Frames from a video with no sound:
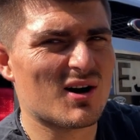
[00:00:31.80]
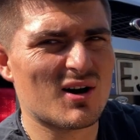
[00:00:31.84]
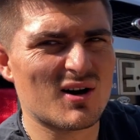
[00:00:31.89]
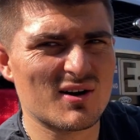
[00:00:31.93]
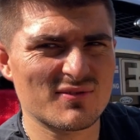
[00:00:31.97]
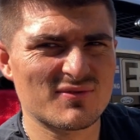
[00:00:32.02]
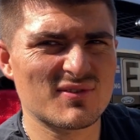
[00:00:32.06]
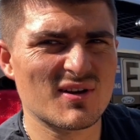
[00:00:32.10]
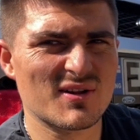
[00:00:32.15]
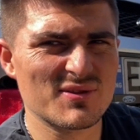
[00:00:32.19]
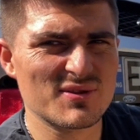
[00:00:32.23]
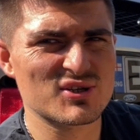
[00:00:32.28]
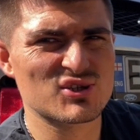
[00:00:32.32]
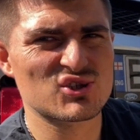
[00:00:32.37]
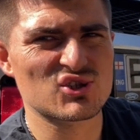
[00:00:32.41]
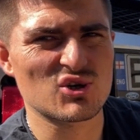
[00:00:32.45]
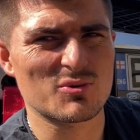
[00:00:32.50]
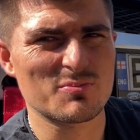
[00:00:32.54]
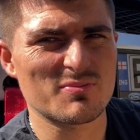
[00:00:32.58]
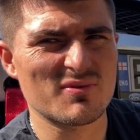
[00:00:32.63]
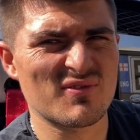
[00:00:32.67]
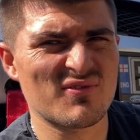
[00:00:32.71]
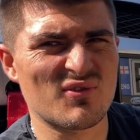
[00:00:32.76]
I've done this
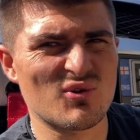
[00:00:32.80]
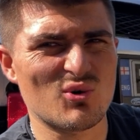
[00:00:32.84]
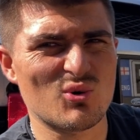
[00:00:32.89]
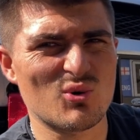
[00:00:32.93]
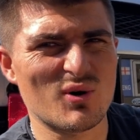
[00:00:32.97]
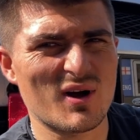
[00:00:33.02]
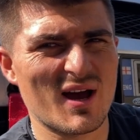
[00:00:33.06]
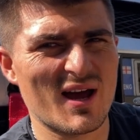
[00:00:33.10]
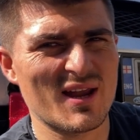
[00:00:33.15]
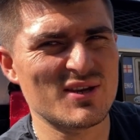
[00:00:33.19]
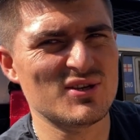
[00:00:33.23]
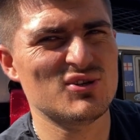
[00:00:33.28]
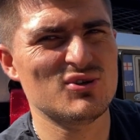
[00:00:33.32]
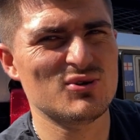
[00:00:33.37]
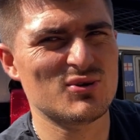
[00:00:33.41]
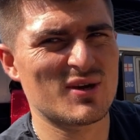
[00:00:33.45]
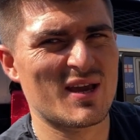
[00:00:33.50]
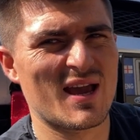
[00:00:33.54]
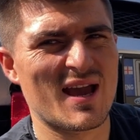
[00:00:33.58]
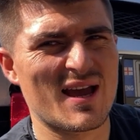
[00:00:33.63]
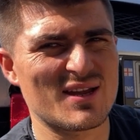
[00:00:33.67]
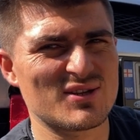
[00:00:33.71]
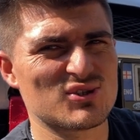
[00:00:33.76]
job before and you
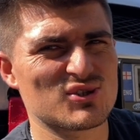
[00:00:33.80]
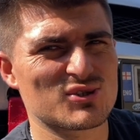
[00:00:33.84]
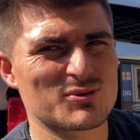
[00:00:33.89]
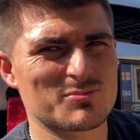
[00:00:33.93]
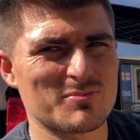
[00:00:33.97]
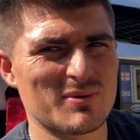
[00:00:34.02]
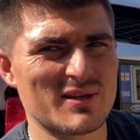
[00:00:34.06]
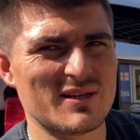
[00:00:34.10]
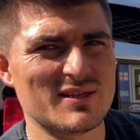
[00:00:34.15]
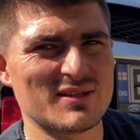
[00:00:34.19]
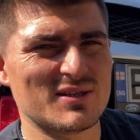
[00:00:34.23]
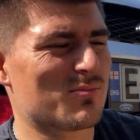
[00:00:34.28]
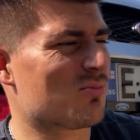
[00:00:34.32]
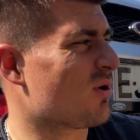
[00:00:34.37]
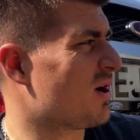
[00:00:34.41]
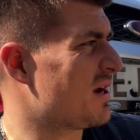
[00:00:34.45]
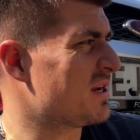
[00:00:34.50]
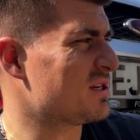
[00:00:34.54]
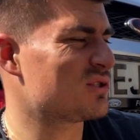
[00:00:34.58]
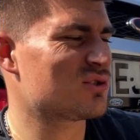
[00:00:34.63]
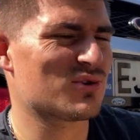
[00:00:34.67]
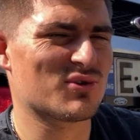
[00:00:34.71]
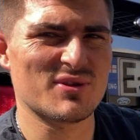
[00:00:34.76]
can just bleed the
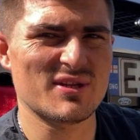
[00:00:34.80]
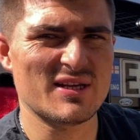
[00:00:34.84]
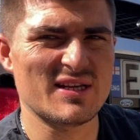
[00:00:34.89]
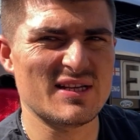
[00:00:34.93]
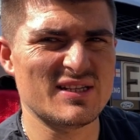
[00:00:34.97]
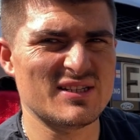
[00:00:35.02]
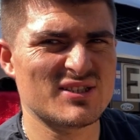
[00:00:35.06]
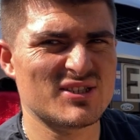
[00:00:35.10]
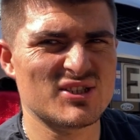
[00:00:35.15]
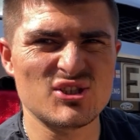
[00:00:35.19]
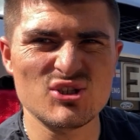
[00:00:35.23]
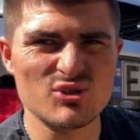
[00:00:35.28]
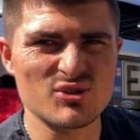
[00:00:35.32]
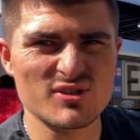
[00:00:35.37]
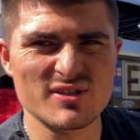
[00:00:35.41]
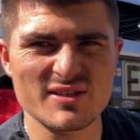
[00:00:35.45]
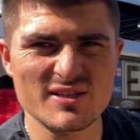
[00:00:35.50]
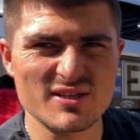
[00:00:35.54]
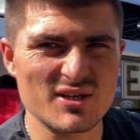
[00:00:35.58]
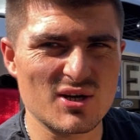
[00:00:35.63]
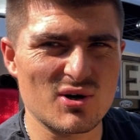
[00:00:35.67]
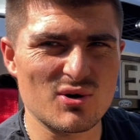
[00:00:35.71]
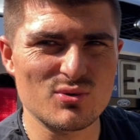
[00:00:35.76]
brakes on these
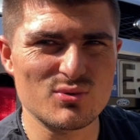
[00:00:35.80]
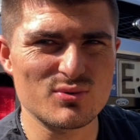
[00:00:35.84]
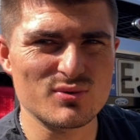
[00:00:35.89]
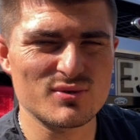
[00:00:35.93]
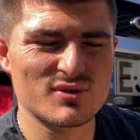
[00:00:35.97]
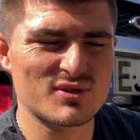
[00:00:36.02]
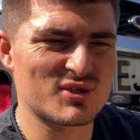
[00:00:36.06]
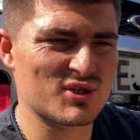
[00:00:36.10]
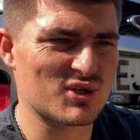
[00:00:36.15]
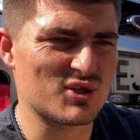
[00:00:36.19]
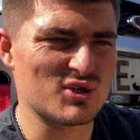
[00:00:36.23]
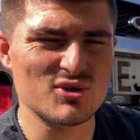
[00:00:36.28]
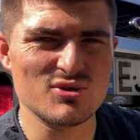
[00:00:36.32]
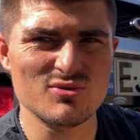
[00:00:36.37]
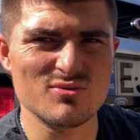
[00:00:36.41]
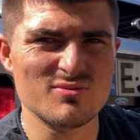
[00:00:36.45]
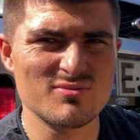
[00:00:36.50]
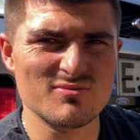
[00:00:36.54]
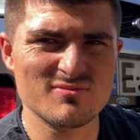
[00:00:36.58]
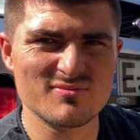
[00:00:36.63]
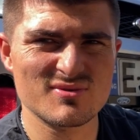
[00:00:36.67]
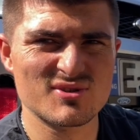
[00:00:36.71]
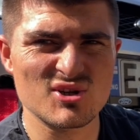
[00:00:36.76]
using the old
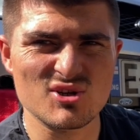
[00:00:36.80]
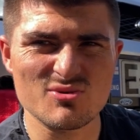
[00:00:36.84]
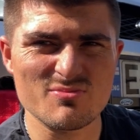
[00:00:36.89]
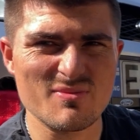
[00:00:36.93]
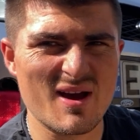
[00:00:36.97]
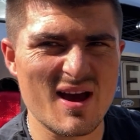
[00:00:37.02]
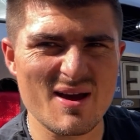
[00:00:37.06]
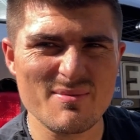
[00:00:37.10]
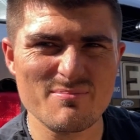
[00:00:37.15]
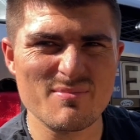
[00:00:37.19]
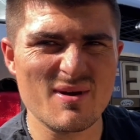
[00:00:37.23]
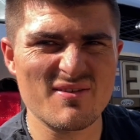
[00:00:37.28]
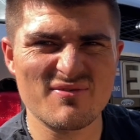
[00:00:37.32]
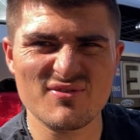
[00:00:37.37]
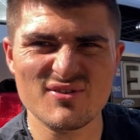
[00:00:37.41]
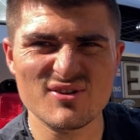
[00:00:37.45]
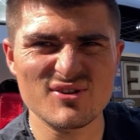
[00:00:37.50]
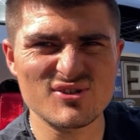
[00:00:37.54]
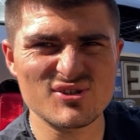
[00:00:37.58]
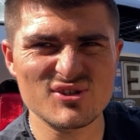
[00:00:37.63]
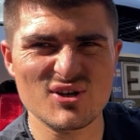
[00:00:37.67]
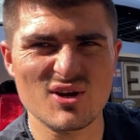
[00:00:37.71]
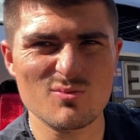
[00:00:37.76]
two-man
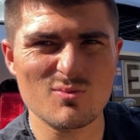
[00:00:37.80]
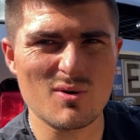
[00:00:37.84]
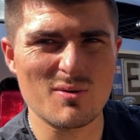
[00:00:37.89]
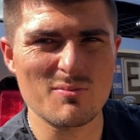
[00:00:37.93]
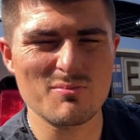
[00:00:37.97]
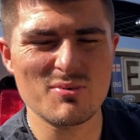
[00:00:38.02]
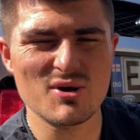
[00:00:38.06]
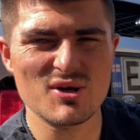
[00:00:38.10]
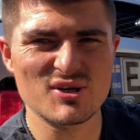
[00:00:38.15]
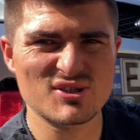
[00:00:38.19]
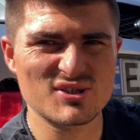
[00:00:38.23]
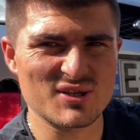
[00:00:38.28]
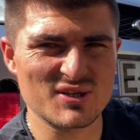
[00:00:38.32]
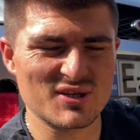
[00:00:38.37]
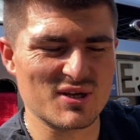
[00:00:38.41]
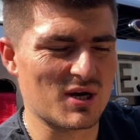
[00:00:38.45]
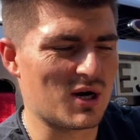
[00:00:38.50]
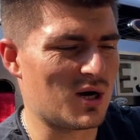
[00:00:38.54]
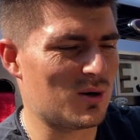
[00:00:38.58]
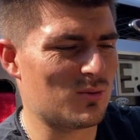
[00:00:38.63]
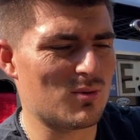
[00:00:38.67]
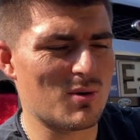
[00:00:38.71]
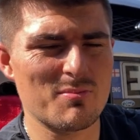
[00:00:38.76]
method, you know, one person in the
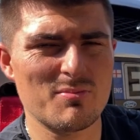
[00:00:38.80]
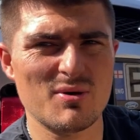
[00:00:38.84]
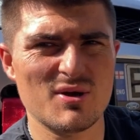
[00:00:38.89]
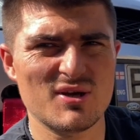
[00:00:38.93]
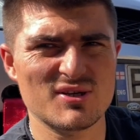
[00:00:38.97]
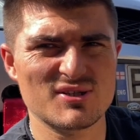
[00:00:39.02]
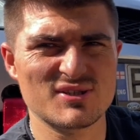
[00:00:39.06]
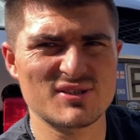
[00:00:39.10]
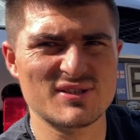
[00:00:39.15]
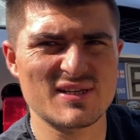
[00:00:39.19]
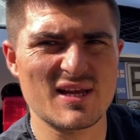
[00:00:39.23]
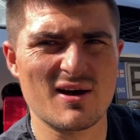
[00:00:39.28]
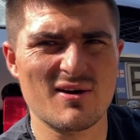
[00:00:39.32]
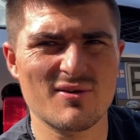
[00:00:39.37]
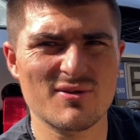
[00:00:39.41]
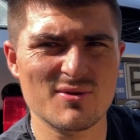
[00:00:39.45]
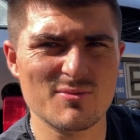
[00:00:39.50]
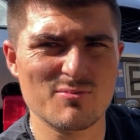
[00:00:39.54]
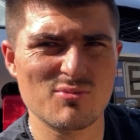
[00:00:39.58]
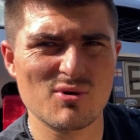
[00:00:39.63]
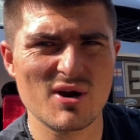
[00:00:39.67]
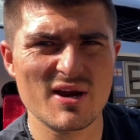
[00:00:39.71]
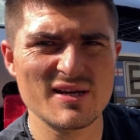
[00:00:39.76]
car, one person down on
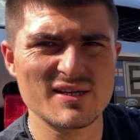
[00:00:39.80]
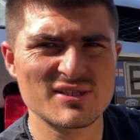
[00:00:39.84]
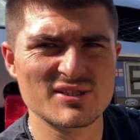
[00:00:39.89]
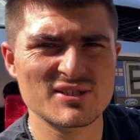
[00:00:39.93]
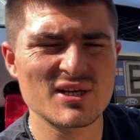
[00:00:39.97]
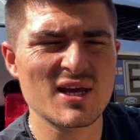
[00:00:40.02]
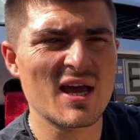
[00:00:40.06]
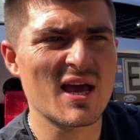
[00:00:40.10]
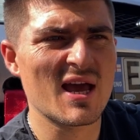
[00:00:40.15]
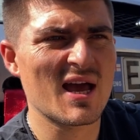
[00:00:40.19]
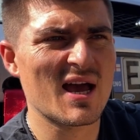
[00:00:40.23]
the brakes.